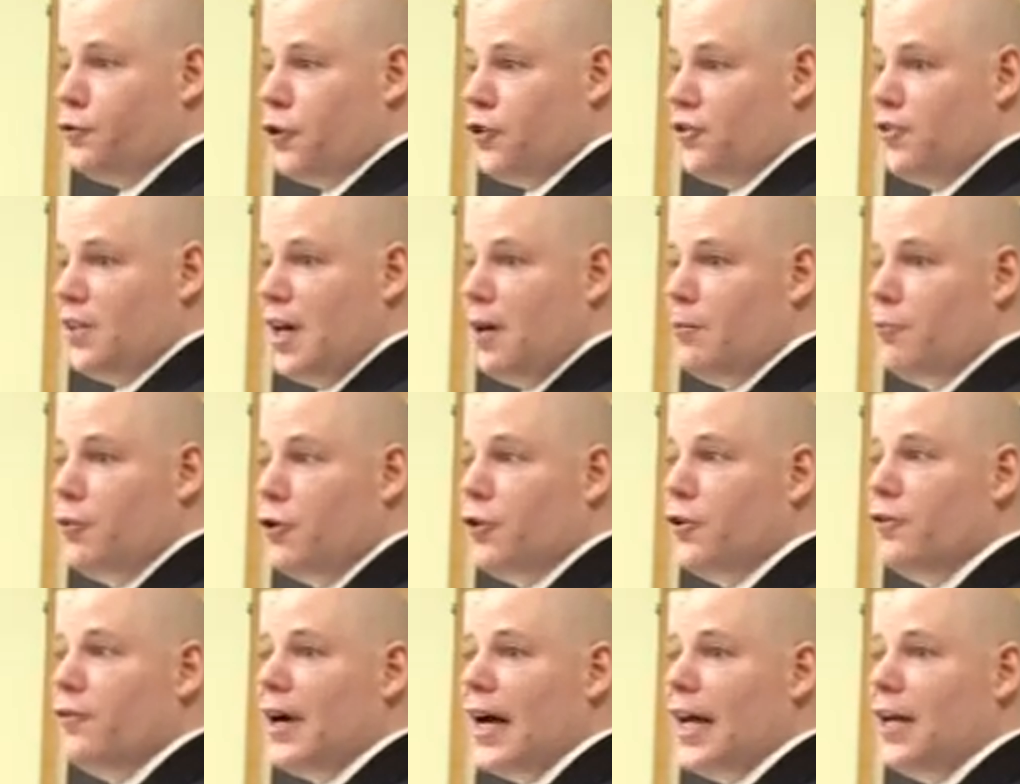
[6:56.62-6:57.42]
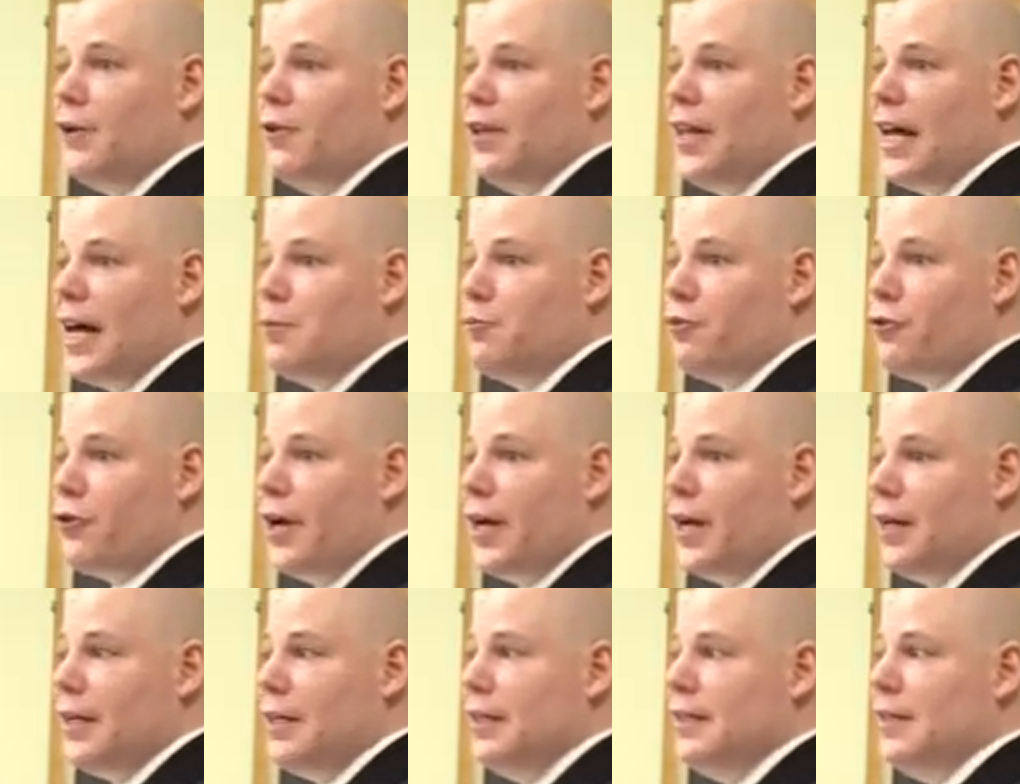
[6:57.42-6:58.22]
for example, the value of that
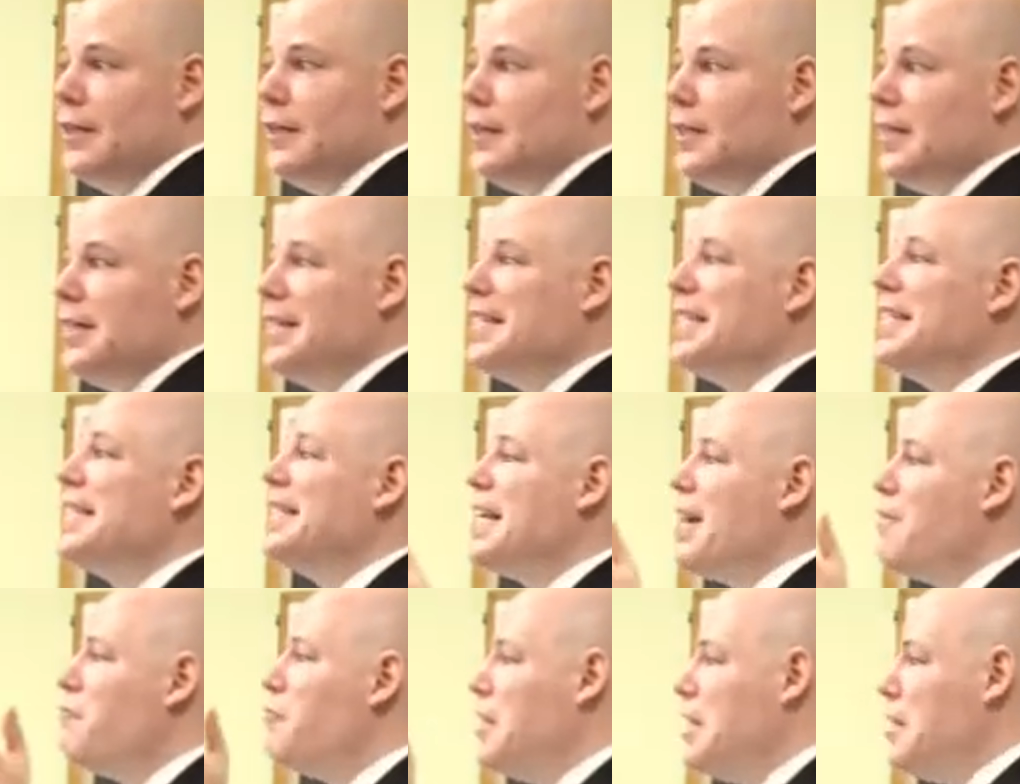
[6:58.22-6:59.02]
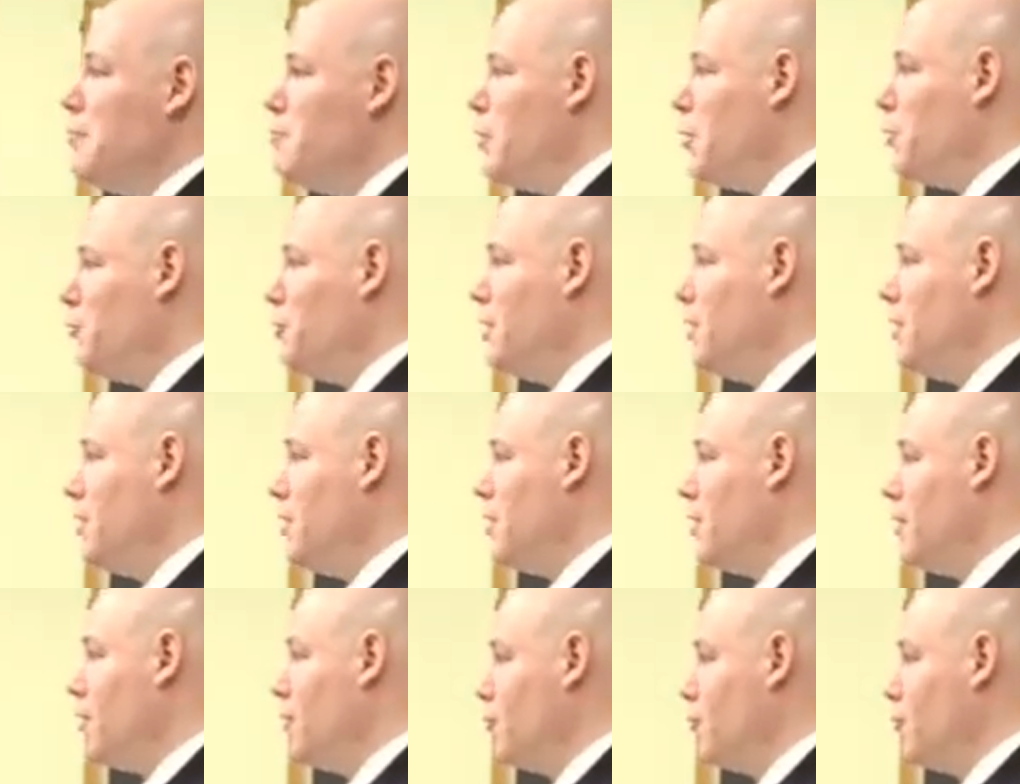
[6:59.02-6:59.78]
brand is $70 billion.